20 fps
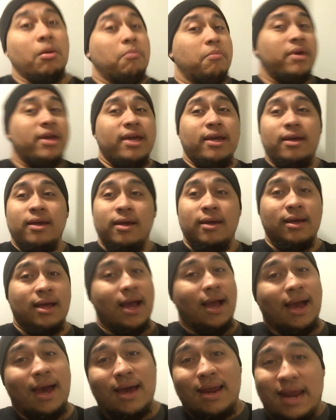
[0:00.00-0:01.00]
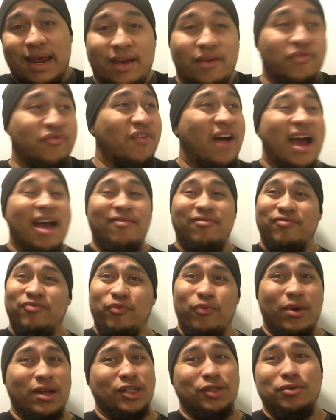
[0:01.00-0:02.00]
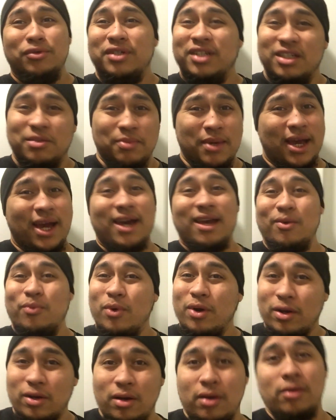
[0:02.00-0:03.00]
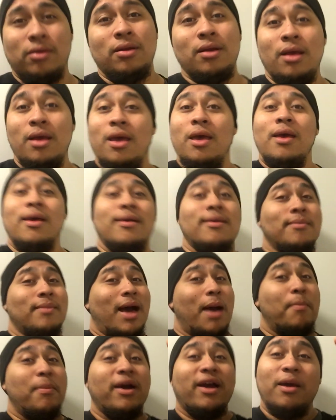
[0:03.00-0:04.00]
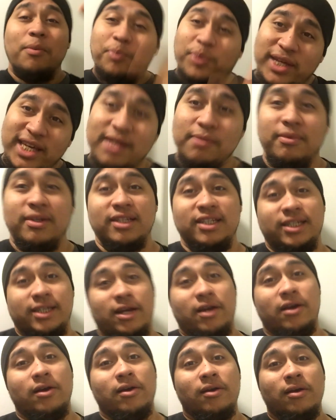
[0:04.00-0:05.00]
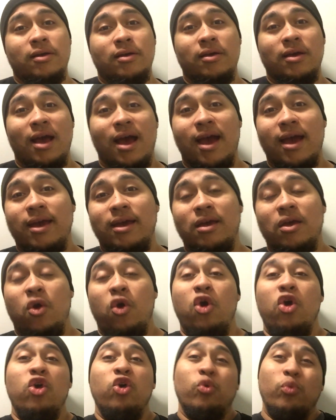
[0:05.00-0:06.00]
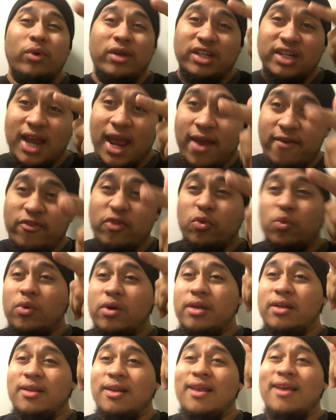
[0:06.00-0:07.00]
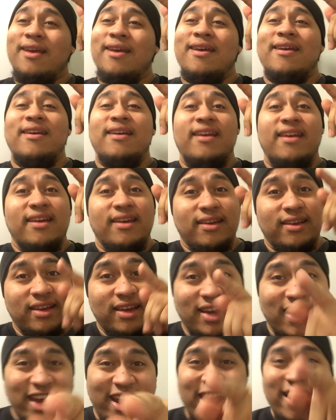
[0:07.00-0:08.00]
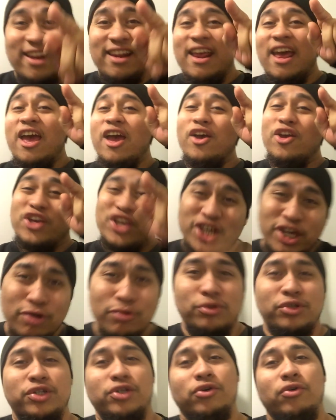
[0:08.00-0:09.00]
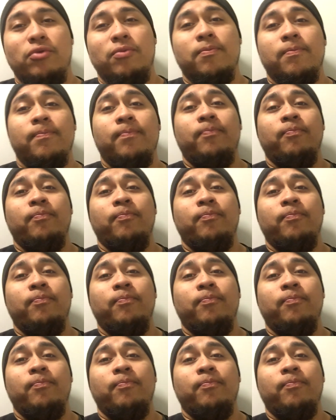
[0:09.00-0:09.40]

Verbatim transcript: Me, I got like five resolutions, man, I gotta work on. I'm gonna complete them this year, alright? With everyone in YouTube.